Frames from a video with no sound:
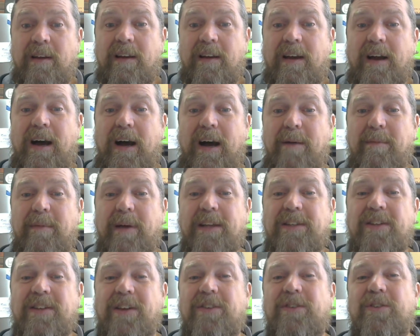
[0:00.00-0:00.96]

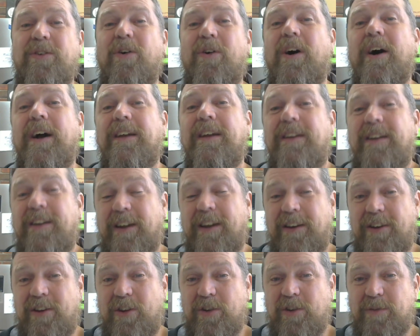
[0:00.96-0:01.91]
And so do I
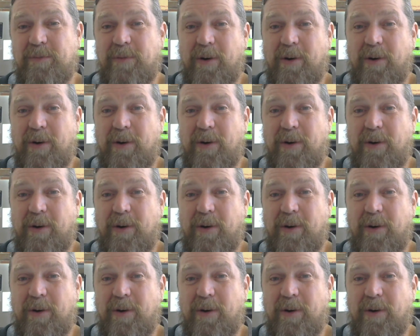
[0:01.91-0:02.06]
use